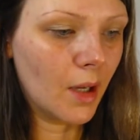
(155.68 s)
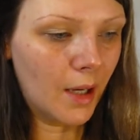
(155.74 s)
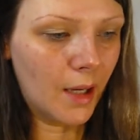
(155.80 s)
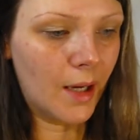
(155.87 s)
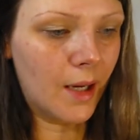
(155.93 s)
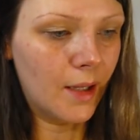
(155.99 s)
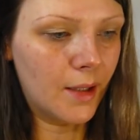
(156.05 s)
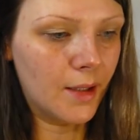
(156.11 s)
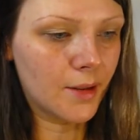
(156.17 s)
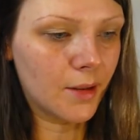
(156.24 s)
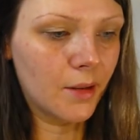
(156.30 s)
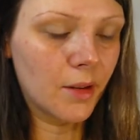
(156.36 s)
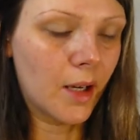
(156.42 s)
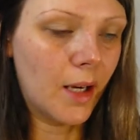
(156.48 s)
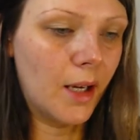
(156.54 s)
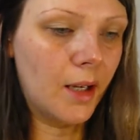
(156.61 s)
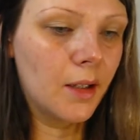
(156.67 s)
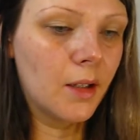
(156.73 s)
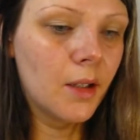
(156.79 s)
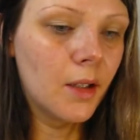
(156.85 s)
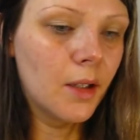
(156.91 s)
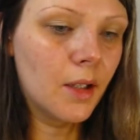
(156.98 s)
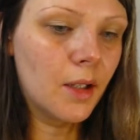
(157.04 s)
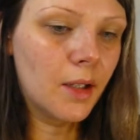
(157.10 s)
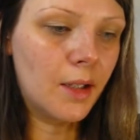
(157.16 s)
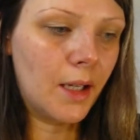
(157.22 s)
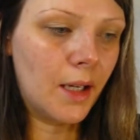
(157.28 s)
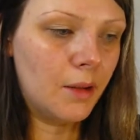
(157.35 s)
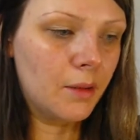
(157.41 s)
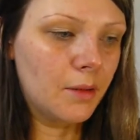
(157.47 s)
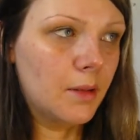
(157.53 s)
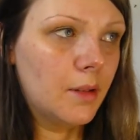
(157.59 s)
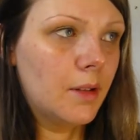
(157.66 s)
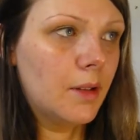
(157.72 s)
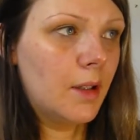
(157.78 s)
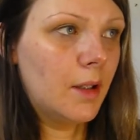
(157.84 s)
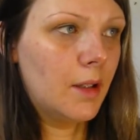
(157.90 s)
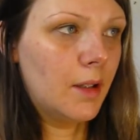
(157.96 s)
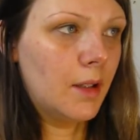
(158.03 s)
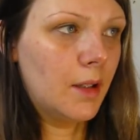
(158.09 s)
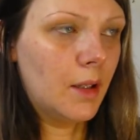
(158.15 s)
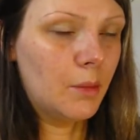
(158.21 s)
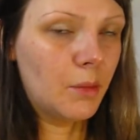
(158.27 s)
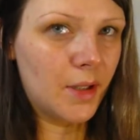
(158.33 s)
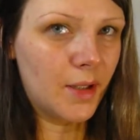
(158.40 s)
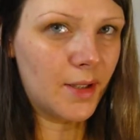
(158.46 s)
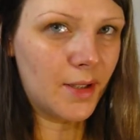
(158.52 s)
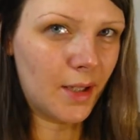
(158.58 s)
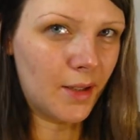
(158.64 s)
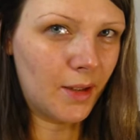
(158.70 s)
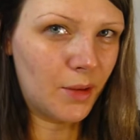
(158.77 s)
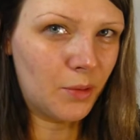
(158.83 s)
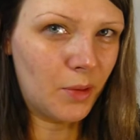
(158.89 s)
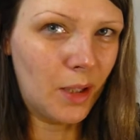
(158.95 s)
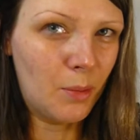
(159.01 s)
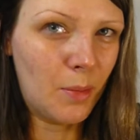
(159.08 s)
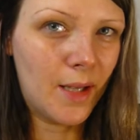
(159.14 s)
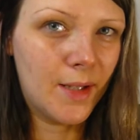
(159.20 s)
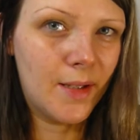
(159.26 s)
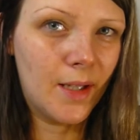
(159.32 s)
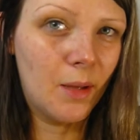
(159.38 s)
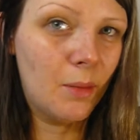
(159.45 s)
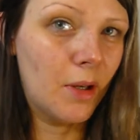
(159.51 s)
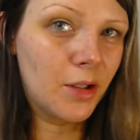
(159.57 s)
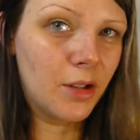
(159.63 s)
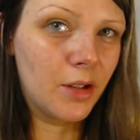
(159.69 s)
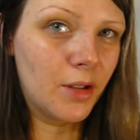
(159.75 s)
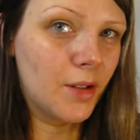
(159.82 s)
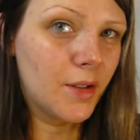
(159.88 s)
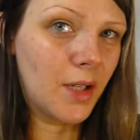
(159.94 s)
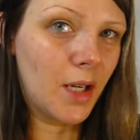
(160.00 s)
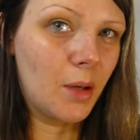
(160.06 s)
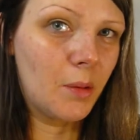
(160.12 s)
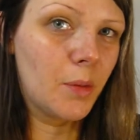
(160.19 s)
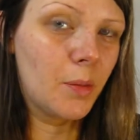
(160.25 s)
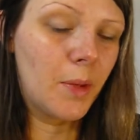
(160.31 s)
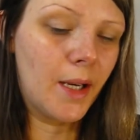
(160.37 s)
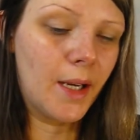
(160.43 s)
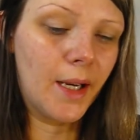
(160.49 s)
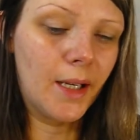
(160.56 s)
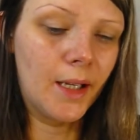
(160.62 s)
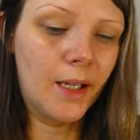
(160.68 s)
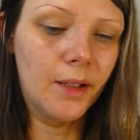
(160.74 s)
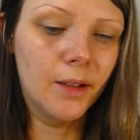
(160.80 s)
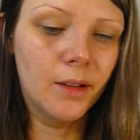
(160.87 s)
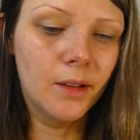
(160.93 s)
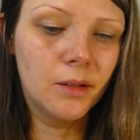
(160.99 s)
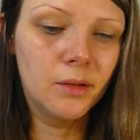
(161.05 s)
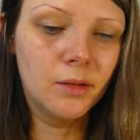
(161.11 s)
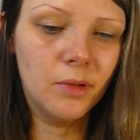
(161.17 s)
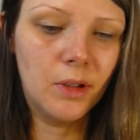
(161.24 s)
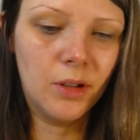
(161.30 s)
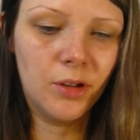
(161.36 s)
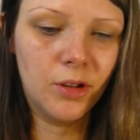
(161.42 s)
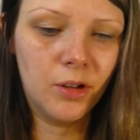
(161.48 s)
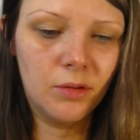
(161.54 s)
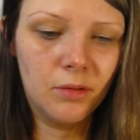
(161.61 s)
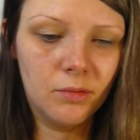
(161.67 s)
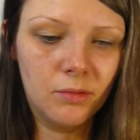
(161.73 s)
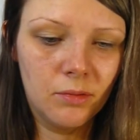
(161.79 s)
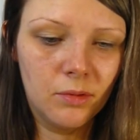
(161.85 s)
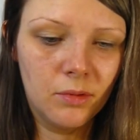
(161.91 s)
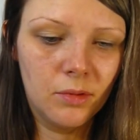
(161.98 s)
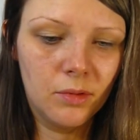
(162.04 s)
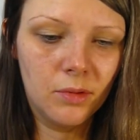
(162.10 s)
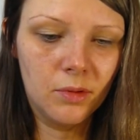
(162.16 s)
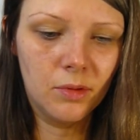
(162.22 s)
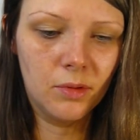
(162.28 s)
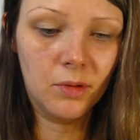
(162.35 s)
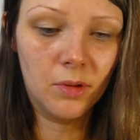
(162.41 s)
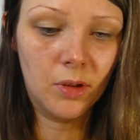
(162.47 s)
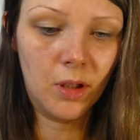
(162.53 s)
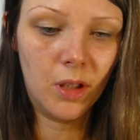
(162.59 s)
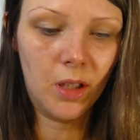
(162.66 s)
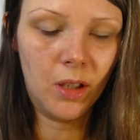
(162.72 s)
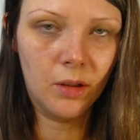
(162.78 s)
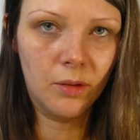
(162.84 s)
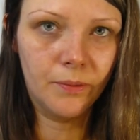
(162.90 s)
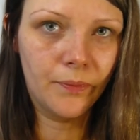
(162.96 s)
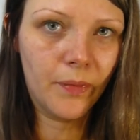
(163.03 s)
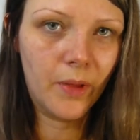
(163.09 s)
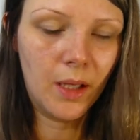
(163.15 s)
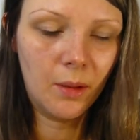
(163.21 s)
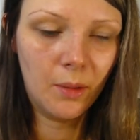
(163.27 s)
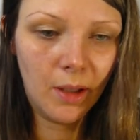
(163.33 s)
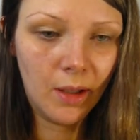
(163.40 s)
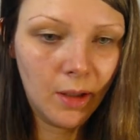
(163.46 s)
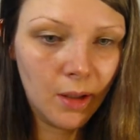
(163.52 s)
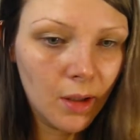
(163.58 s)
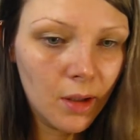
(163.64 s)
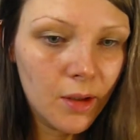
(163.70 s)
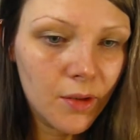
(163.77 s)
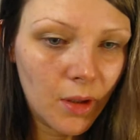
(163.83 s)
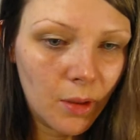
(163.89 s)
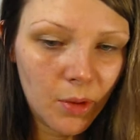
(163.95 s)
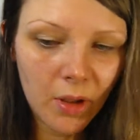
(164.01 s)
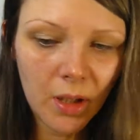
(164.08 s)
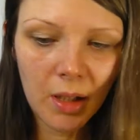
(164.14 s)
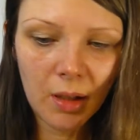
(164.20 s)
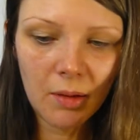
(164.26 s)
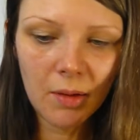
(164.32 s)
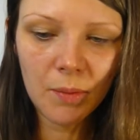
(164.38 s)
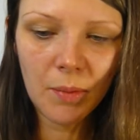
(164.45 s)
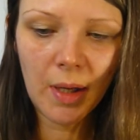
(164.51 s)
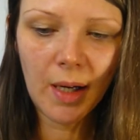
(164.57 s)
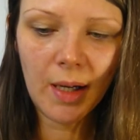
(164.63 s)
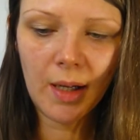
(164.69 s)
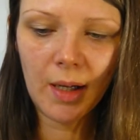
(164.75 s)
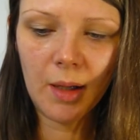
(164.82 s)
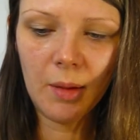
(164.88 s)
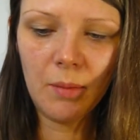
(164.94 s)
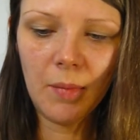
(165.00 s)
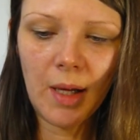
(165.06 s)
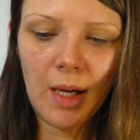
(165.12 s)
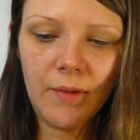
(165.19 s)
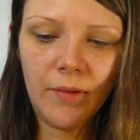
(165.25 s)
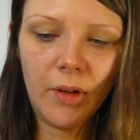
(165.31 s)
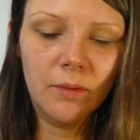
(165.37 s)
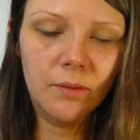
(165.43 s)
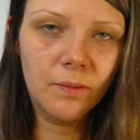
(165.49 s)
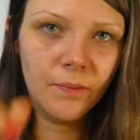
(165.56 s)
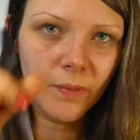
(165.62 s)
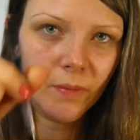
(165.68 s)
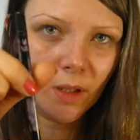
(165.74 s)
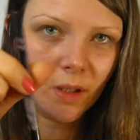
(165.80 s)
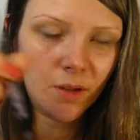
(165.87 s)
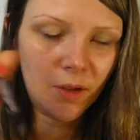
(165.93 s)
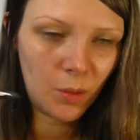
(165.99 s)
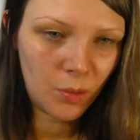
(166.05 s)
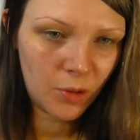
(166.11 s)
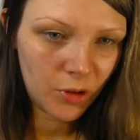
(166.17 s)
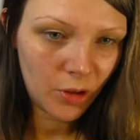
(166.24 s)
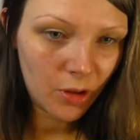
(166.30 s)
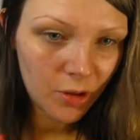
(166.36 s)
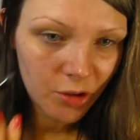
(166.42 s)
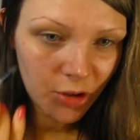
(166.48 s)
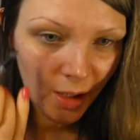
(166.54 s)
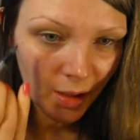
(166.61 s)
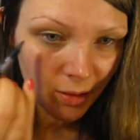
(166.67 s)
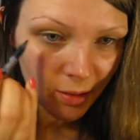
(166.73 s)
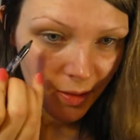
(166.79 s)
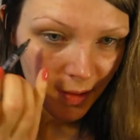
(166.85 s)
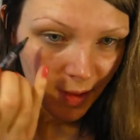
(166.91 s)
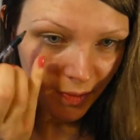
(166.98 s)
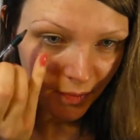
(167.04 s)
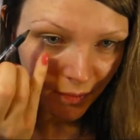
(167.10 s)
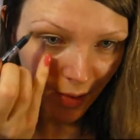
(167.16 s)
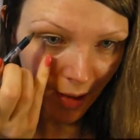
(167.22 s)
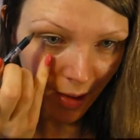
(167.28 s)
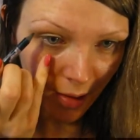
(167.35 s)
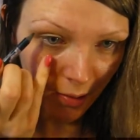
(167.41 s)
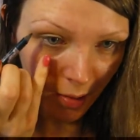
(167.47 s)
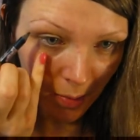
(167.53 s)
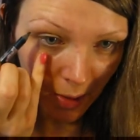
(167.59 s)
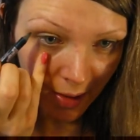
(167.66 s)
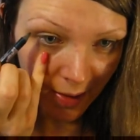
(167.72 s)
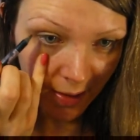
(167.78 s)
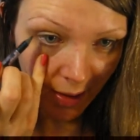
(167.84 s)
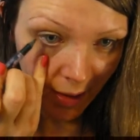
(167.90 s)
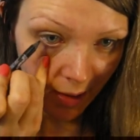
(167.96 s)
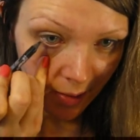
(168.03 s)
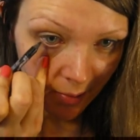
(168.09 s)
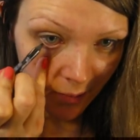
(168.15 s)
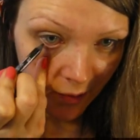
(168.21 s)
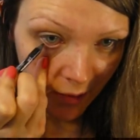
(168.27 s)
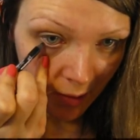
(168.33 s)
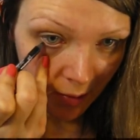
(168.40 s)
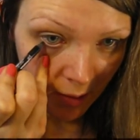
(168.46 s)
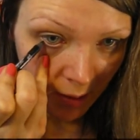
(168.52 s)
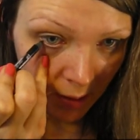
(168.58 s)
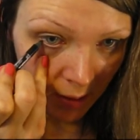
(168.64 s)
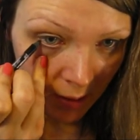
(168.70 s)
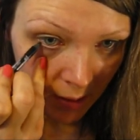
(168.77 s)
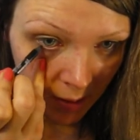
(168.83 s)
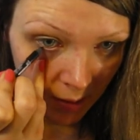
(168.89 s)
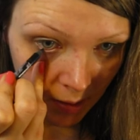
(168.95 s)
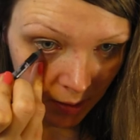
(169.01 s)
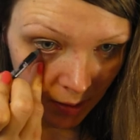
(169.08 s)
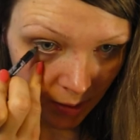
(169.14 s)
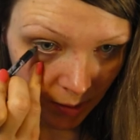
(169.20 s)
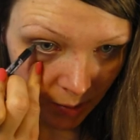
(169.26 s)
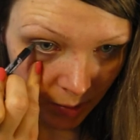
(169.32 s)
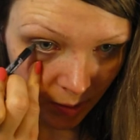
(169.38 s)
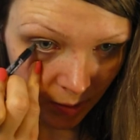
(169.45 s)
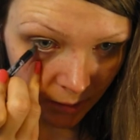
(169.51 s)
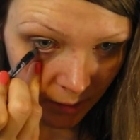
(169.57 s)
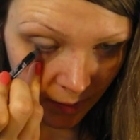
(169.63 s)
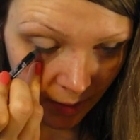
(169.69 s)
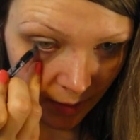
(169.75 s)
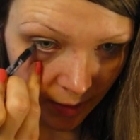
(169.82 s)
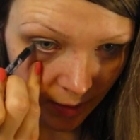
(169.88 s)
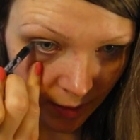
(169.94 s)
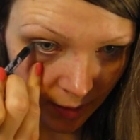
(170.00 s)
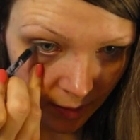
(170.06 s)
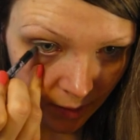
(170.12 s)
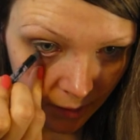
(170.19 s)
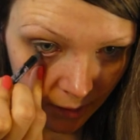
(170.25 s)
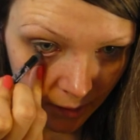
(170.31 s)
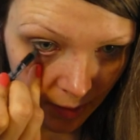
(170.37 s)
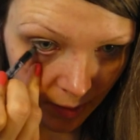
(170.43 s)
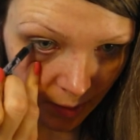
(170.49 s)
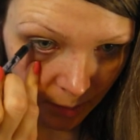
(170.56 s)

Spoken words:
eyes. Okay, now I'm going to start this really messy, and I'm actually going to start with my eyeliner, which, you know, anyway. So I'm going to use my Avon supershock gel, because it's very messy, and I'm figuring I'm going for that kind of